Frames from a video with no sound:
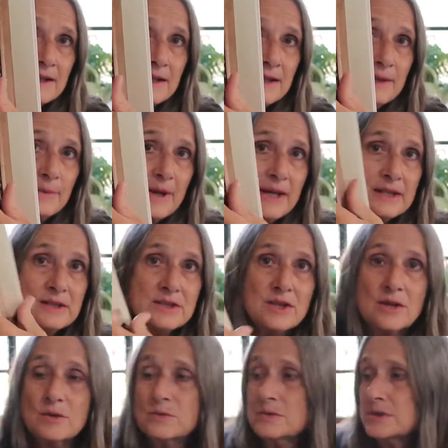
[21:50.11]
Um, I
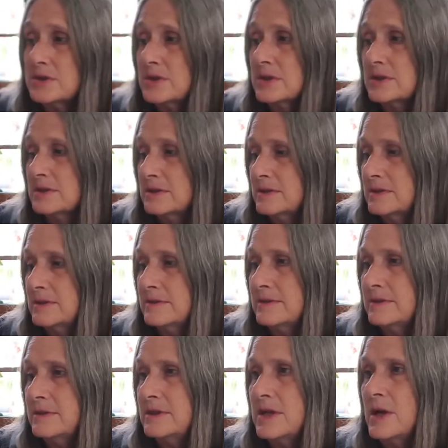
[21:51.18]
don't
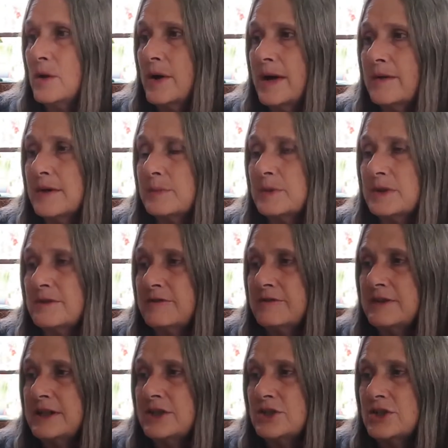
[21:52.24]
know how I'm going to
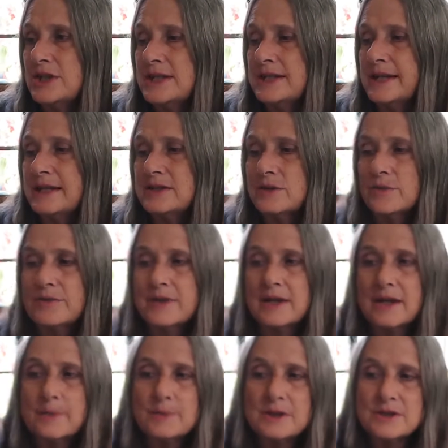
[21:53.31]
finish it. I don't
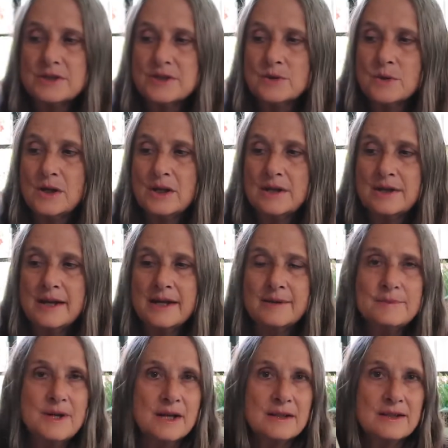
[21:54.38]
think I'm going to do all,
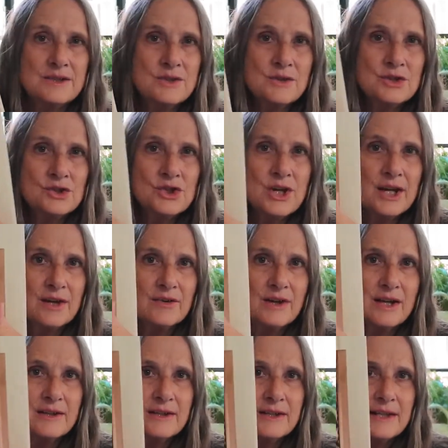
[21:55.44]
I'm not going to do the check
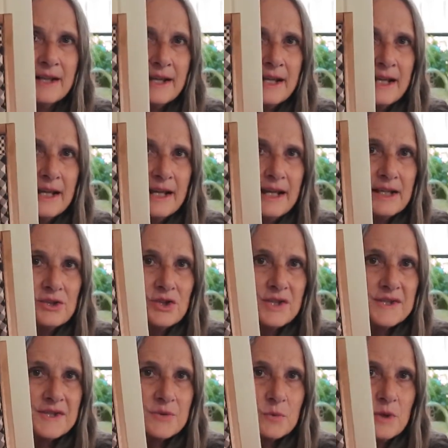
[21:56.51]
around it. I
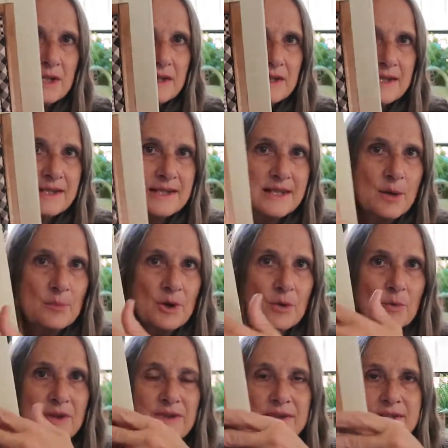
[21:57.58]
just want the
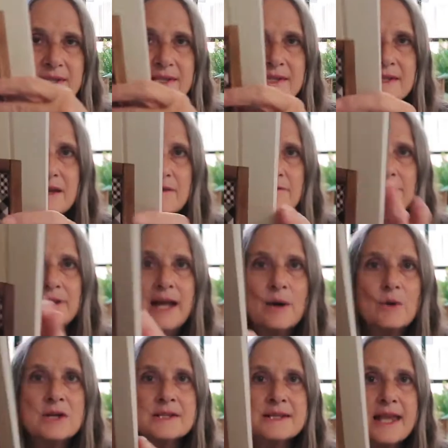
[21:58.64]
summer with the
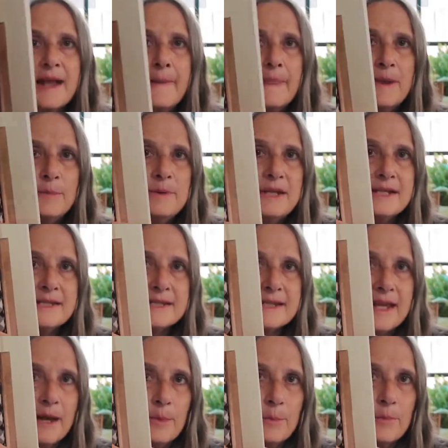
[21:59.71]
sunflowers and the bee
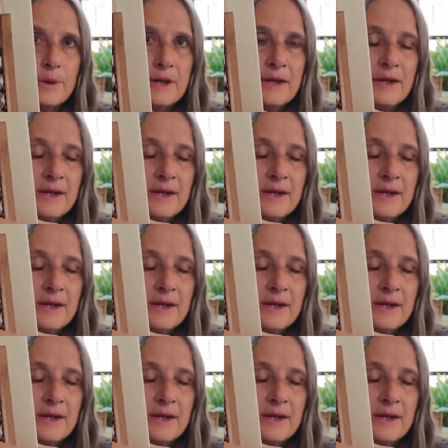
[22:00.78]
skep